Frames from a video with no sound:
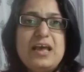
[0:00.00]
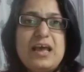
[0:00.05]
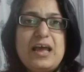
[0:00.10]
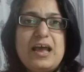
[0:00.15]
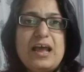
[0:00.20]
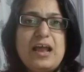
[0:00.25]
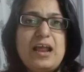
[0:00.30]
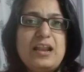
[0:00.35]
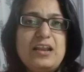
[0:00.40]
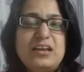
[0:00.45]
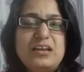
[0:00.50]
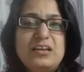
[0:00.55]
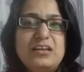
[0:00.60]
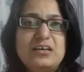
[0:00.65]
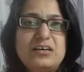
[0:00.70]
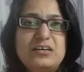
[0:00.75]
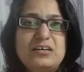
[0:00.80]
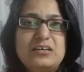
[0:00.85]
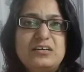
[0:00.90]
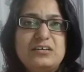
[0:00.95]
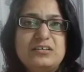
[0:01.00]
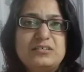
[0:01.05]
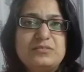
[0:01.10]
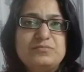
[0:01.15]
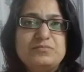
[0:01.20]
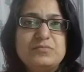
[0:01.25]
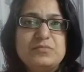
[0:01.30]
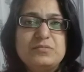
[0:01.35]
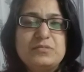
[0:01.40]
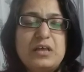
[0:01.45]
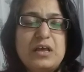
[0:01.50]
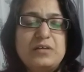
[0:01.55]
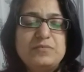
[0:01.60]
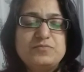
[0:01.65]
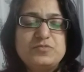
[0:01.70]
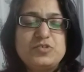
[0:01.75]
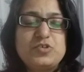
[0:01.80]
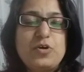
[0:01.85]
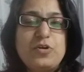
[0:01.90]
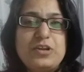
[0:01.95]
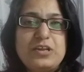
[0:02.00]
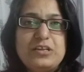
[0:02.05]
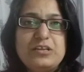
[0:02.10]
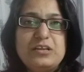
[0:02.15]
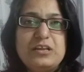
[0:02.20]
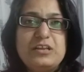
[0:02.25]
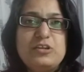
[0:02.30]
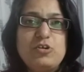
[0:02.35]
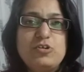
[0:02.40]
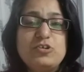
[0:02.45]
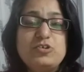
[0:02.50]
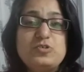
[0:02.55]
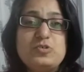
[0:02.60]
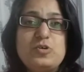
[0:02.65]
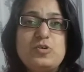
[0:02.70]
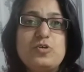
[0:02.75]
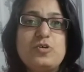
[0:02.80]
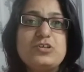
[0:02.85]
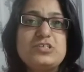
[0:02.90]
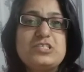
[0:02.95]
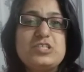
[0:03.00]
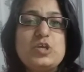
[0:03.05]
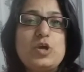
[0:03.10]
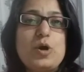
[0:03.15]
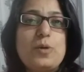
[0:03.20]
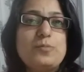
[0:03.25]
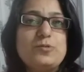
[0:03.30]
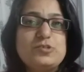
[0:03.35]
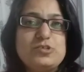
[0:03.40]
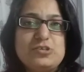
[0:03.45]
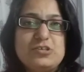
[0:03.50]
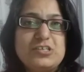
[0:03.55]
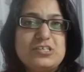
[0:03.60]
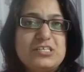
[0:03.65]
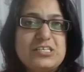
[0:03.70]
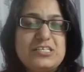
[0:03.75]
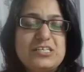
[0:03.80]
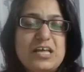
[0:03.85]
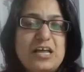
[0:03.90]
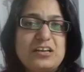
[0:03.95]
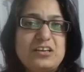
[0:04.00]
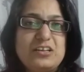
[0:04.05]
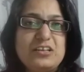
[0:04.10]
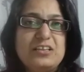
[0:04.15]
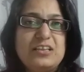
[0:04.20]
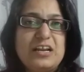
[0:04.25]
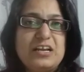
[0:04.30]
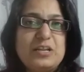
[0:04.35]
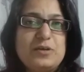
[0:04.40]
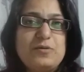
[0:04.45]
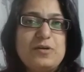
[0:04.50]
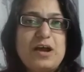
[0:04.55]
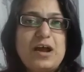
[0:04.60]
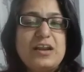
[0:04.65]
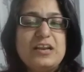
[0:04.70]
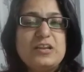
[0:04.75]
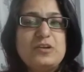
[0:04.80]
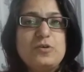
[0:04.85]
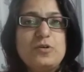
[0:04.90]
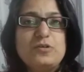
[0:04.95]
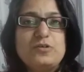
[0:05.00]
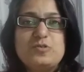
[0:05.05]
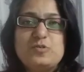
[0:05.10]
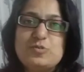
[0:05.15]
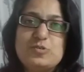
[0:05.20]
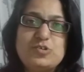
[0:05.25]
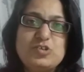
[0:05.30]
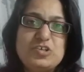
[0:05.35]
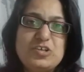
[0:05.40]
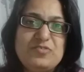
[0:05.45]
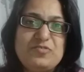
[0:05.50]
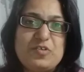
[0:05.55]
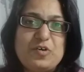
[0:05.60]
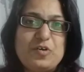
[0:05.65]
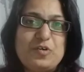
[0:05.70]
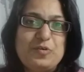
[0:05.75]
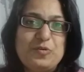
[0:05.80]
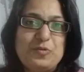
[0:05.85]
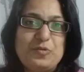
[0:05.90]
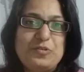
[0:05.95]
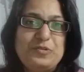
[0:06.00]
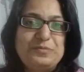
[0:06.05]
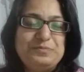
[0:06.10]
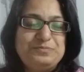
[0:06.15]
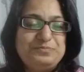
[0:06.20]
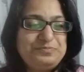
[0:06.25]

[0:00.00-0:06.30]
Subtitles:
and in order to cross the opportunity that you had in order to achieve your goal.